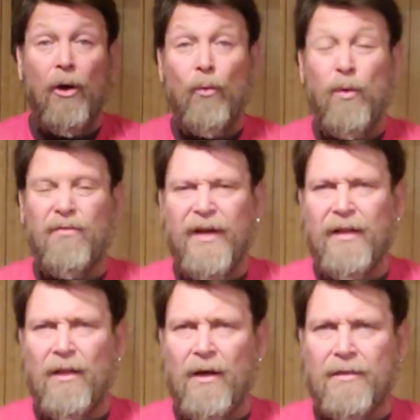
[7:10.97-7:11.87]
What if I
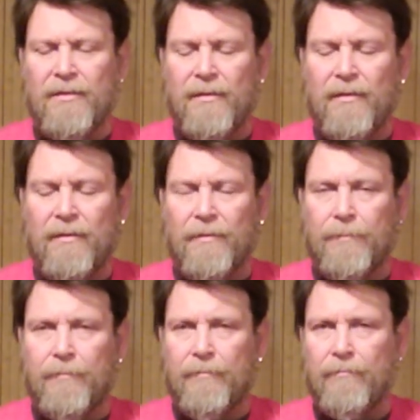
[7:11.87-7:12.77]
get lost?
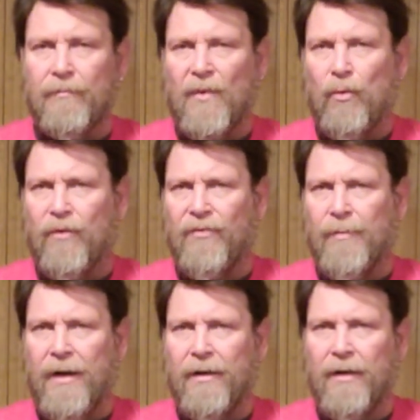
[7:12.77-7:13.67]
What if
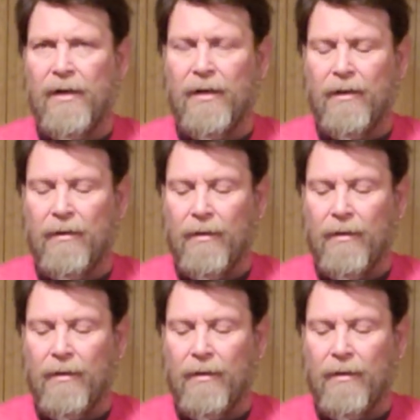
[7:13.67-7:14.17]
I'm out at night?